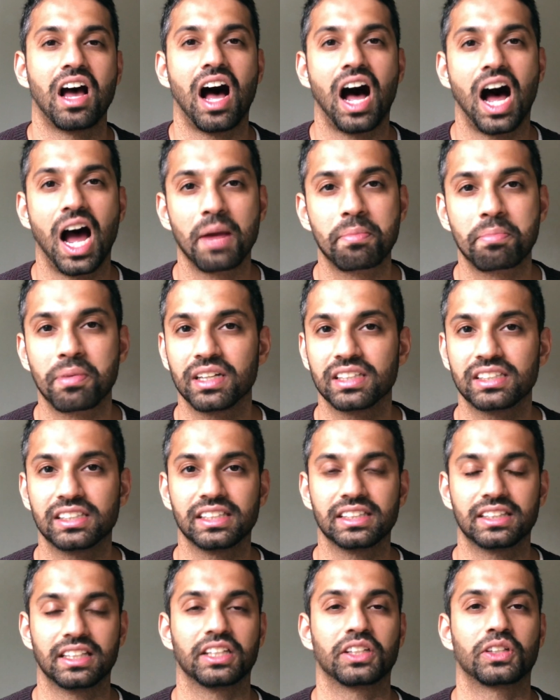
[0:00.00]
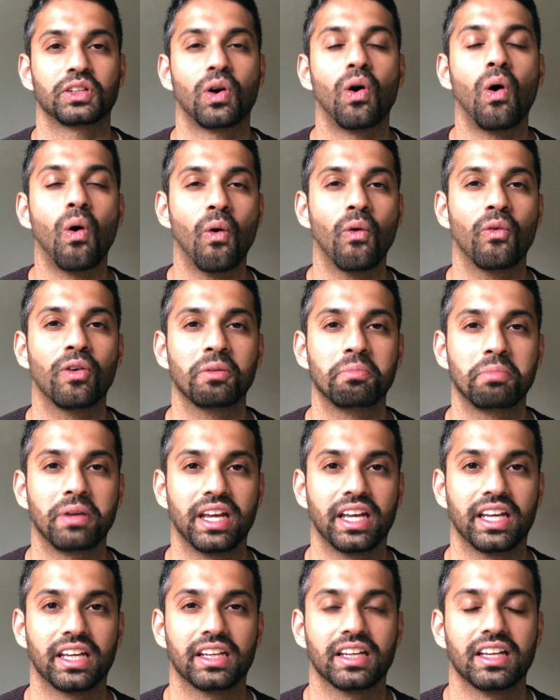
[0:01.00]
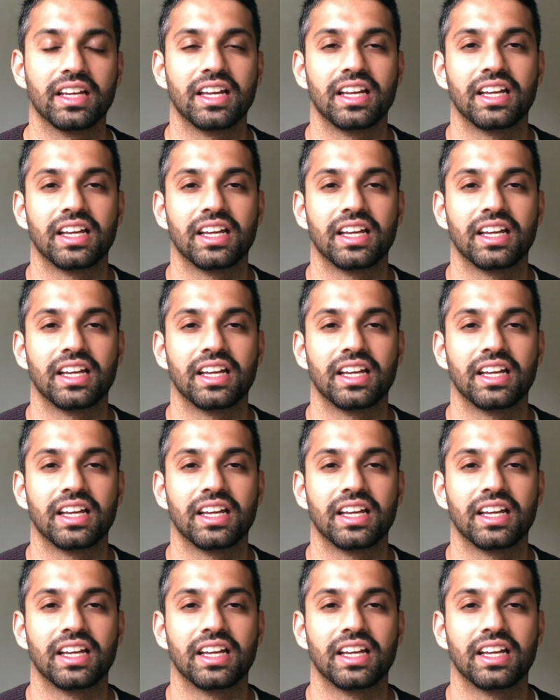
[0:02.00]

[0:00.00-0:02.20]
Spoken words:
I personally think you're overpaying.